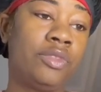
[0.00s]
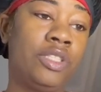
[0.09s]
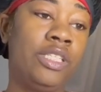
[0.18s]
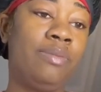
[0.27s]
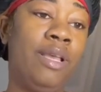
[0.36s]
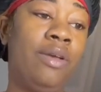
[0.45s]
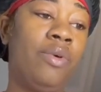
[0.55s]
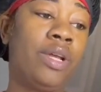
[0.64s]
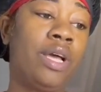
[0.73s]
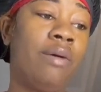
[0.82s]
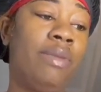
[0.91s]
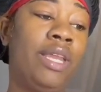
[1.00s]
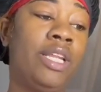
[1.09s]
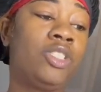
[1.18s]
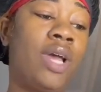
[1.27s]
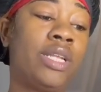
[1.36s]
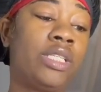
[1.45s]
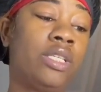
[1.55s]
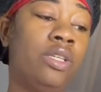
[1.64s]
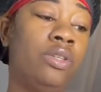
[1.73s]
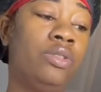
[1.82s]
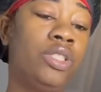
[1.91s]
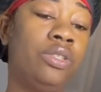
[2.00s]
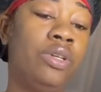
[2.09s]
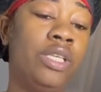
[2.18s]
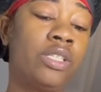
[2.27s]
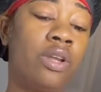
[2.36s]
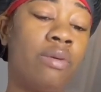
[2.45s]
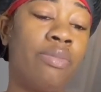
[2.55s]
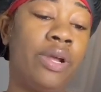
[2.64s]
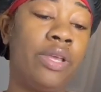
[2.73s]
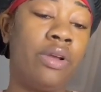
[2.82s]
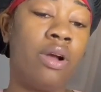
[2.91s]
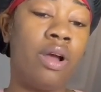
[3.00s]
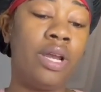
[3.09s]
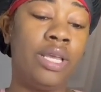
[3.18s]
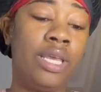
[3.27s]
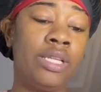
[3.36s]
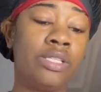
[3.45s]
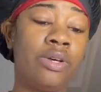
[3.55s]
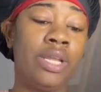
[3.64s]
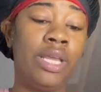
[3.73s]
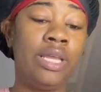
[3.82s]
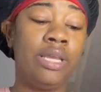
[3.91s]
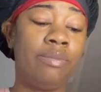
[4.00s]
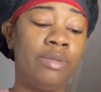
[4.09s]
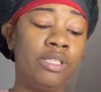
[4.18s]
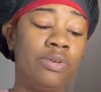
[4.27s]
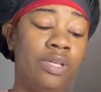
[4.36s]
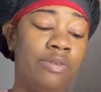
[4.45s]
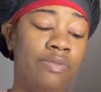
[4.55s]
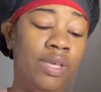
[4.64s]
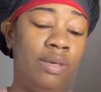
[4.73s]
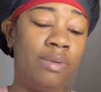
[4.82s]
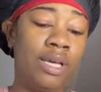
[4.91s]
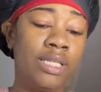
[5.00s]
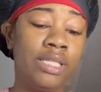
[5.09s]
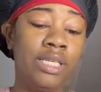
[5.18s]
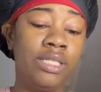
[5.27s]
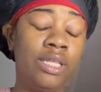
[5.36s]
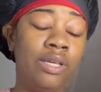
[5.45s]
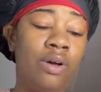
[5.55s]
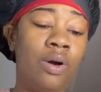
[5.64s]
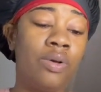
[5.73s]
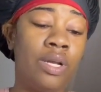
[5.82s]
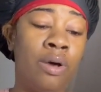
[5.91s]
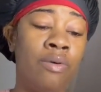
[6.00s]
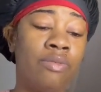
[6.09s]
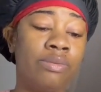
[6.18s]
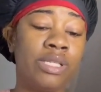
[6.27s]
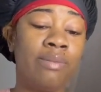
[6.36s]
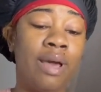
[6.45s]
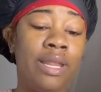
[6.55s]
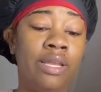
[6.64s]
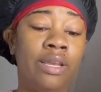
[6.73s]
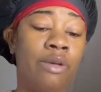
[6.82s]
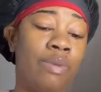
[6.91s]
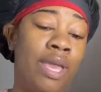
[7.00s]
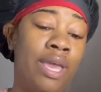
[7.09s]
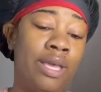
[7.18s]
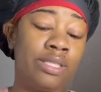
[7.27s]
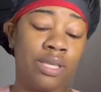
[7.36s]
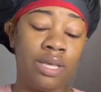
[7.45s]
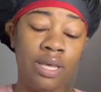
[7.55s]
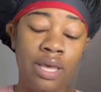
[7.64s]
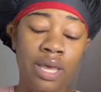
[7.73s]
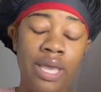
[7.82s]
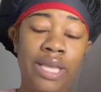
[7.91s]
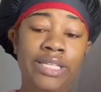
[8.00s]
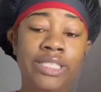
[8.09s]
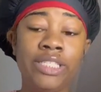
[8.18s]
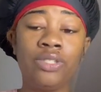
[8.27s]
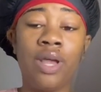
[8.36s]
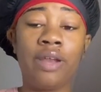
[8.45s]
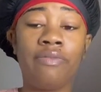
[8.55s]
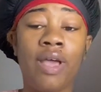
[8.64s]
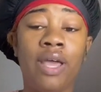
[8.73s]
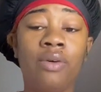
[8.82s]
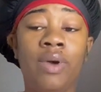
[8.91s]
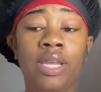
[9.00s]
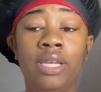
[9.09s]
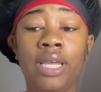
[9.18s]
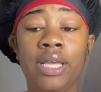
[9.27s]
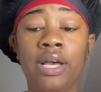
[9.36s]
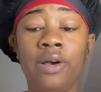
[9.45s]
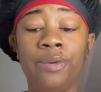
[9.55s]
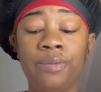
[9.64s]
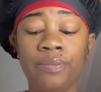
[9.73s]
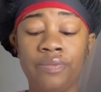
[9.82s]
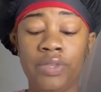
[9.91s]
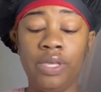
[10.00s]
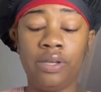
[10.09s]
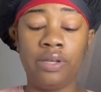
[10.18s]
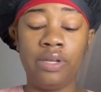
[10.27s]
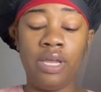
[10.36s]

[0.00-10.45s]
this man want to come in and try to seduce you, he's going to break your heart again. It's going to end up into a defeat because he's still holding on from somebody in their past. He's just trying to find a way to let go here.